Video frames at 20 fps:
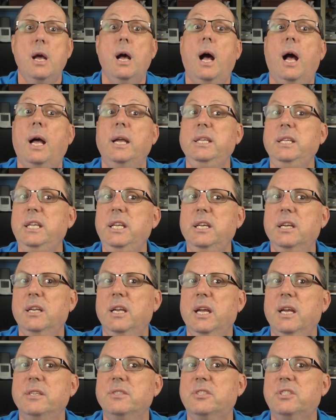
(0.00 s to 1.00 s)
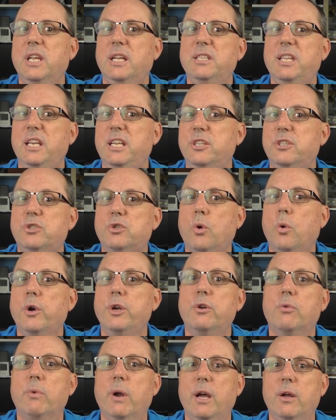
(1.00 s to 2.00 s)
Uh, Ian has said that he's
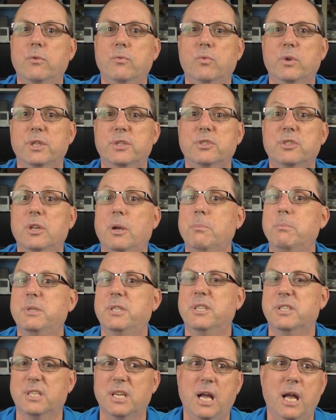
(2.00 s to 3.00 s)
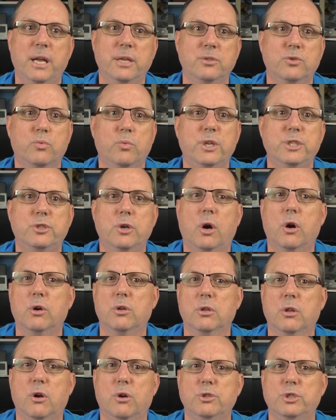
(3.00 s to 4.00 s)
toyed around with some designs which
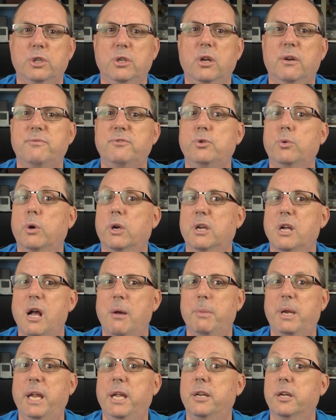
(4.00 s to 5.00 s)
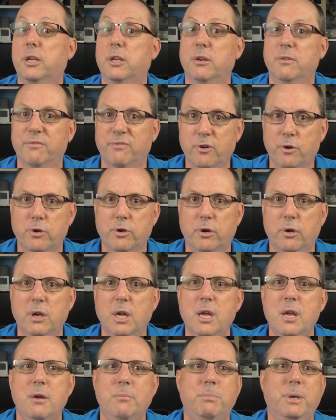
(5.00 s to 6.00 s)
are large enough to accommodate a converter,
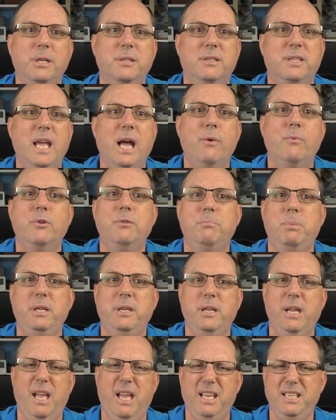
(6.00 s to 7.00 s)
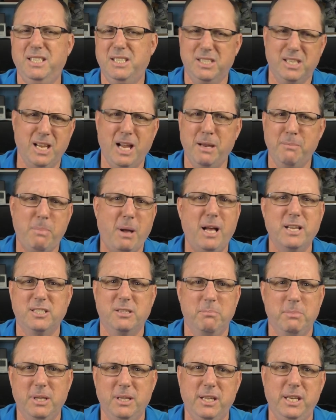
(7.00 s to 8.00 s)
but that would be a design
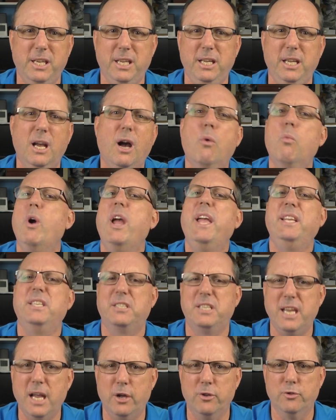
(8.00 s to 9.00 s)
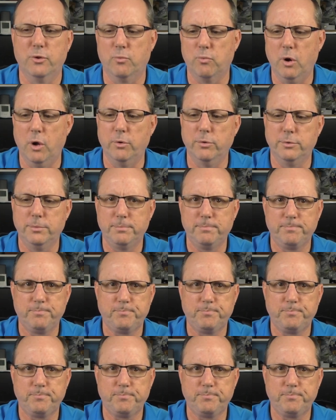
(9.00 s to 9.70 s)
possibility uh, ways down the road.